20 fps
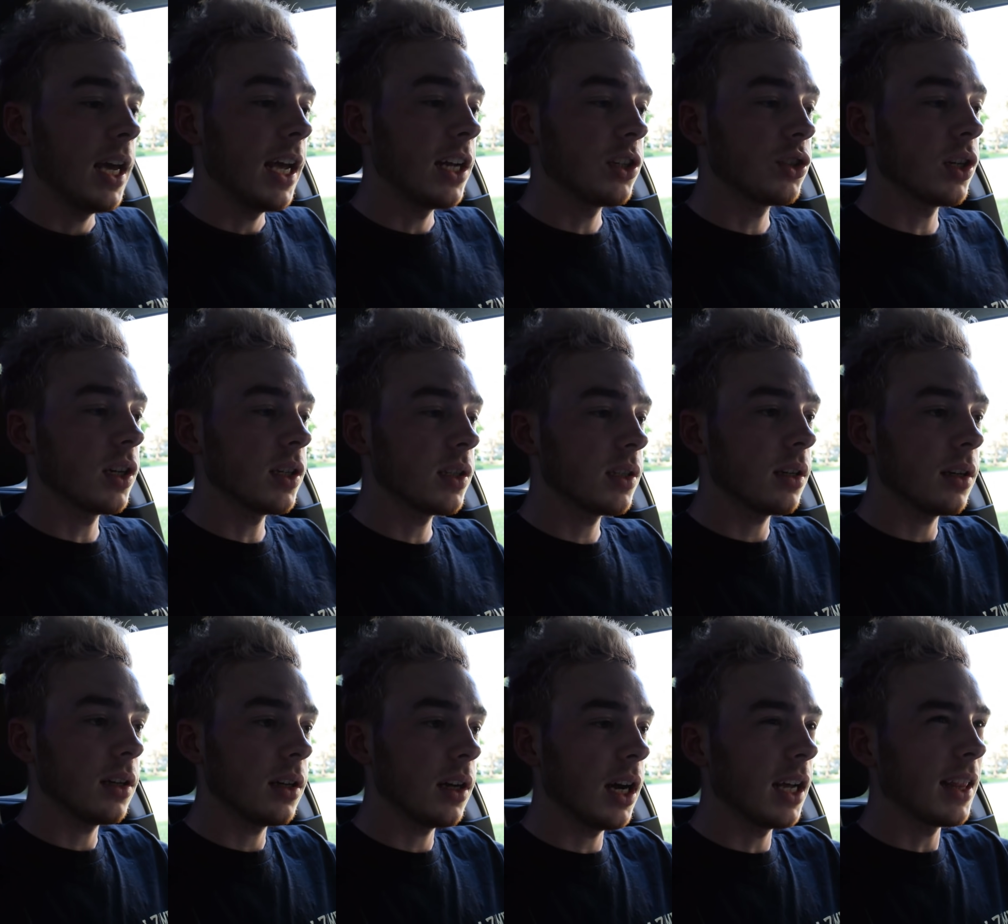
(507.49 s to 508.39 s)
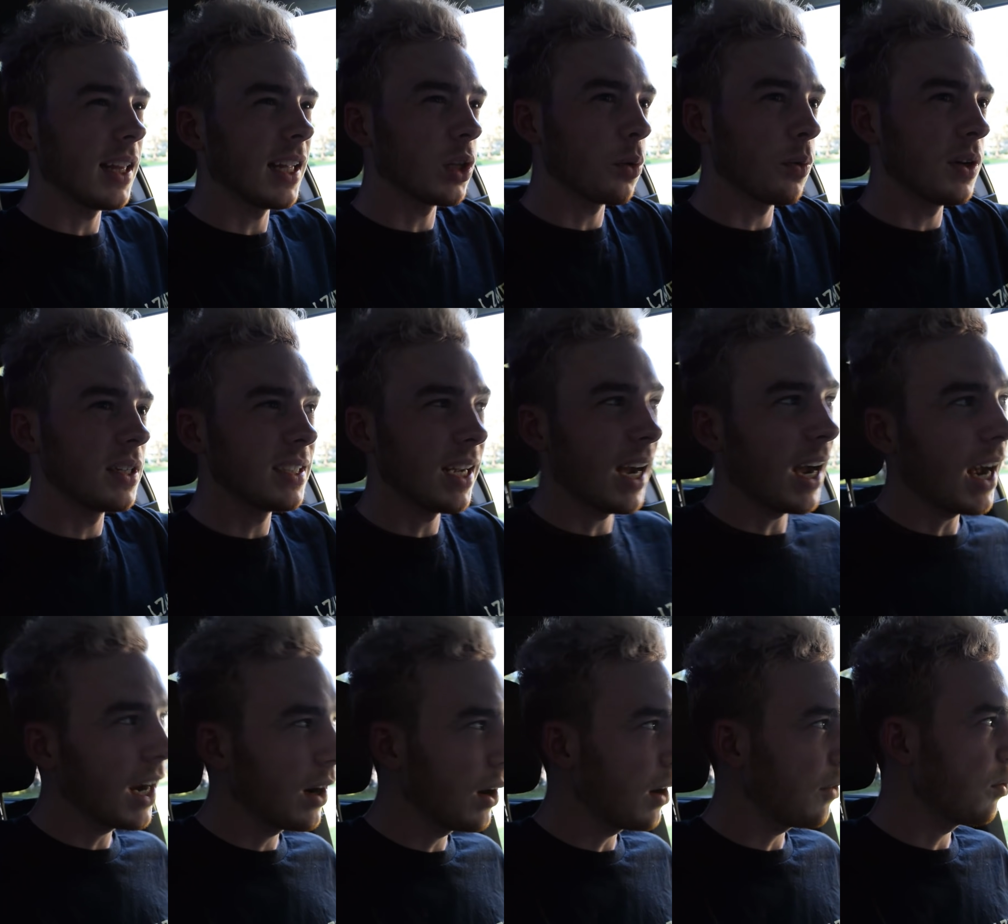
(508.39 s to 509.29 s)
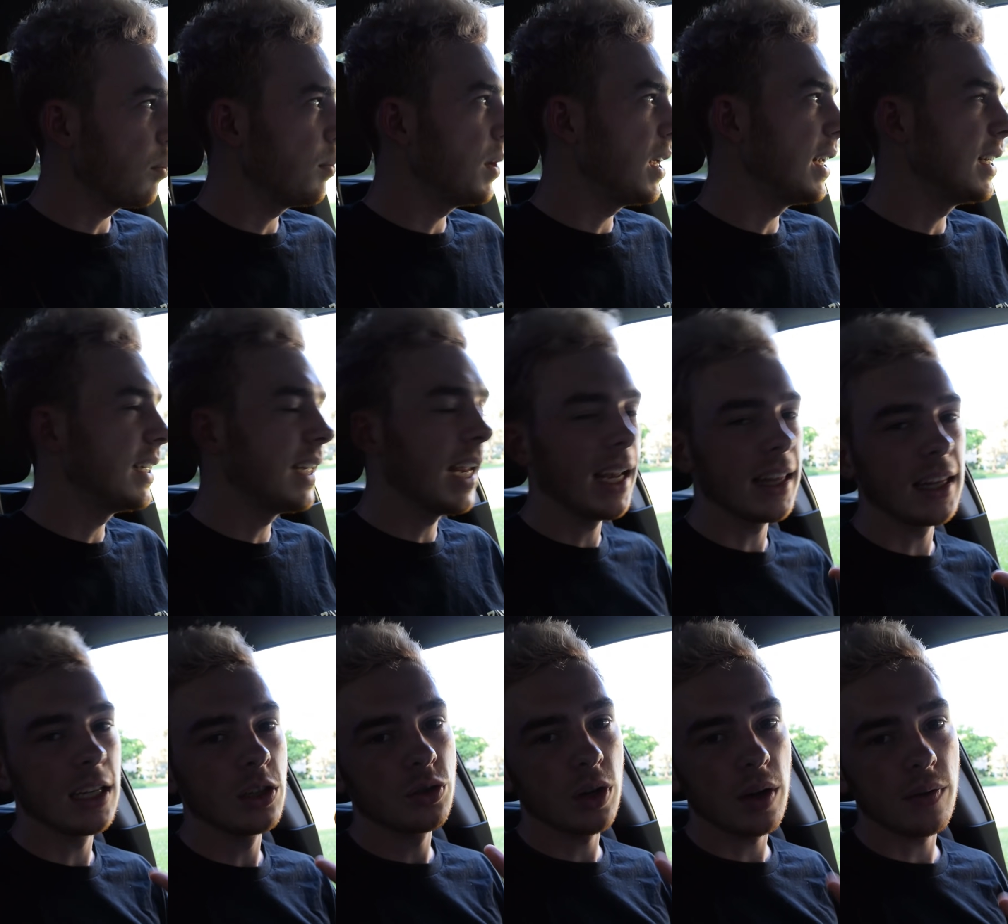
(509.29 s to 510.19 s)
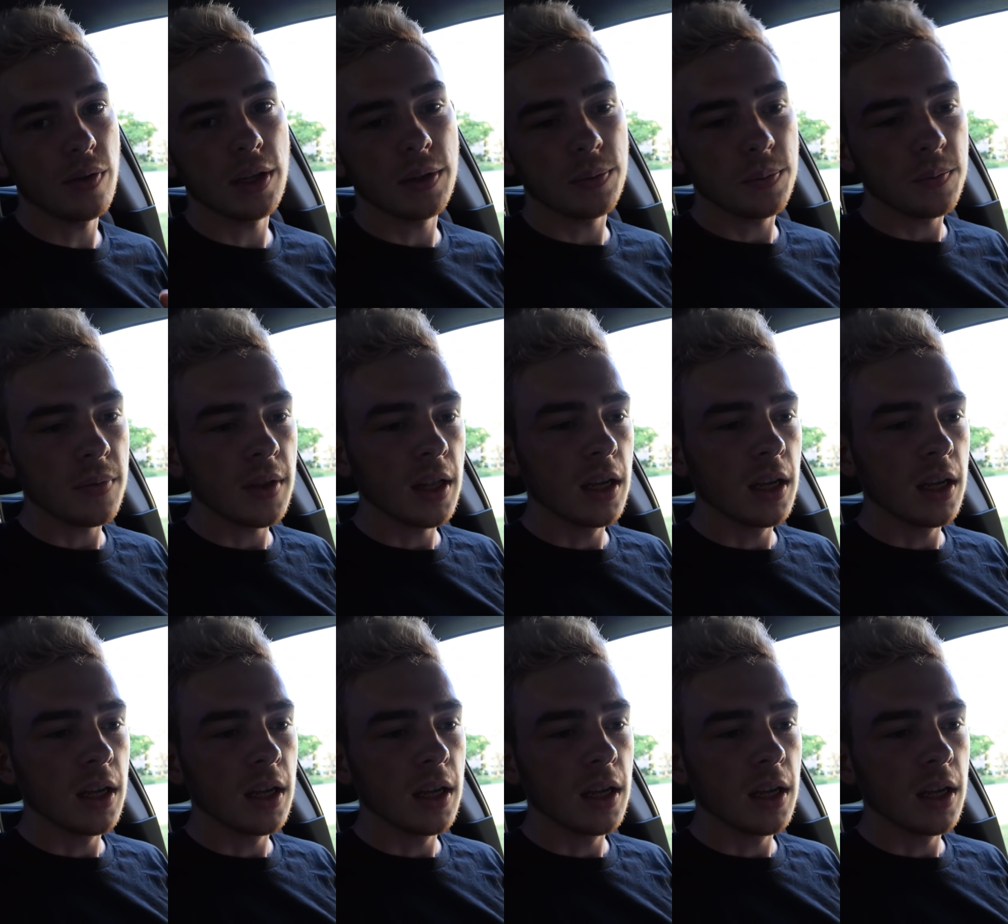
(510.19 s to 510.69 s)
It's just, I'd like to retire it from being daily driven.